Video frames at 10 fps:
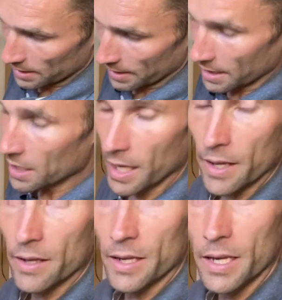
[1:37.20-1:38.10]
like
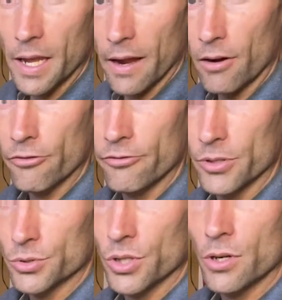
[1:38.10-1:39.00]
any air
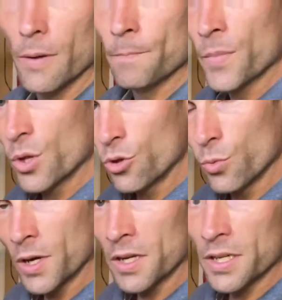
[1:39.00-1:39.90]
filter, you
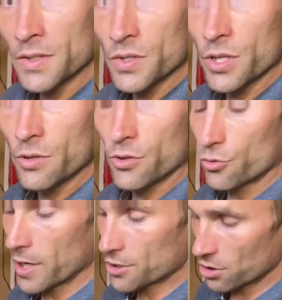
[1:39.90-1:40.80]
wanna consider the
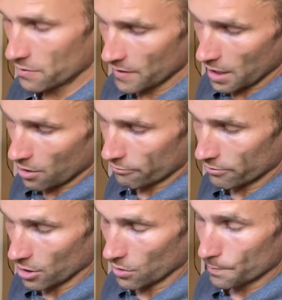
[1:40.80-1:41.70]
direction of the
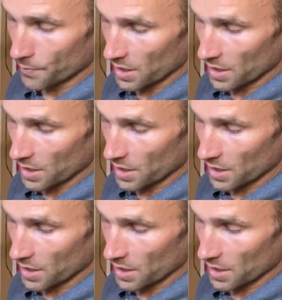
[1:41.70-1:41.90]
airflow.